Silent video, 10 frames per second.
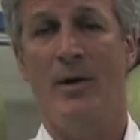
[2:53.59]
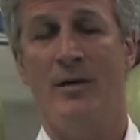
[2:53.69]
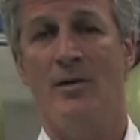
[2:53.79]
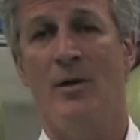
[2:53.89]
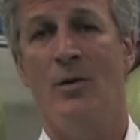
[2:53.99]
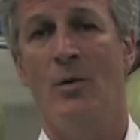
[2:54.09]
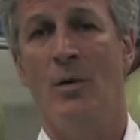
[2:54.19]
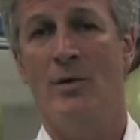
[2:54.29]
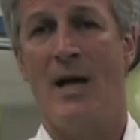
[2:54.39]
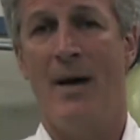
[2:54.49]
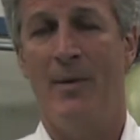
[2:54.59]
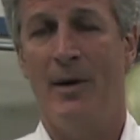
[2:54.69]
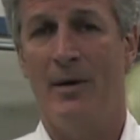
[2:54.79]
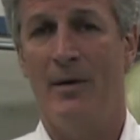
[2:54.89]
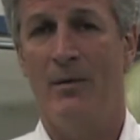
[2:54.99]
And so what was
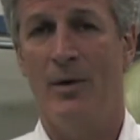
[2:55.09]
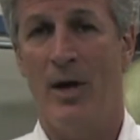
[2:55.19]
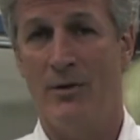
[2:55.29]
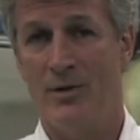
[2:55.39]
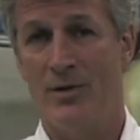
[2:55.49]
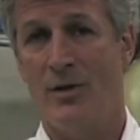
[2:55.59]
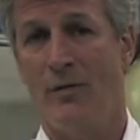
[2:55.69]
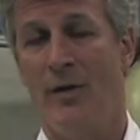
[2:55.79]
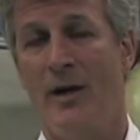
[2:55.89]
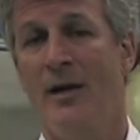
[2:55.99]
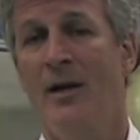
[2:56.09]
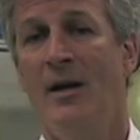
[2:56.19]
happening with hydrogen sulfide,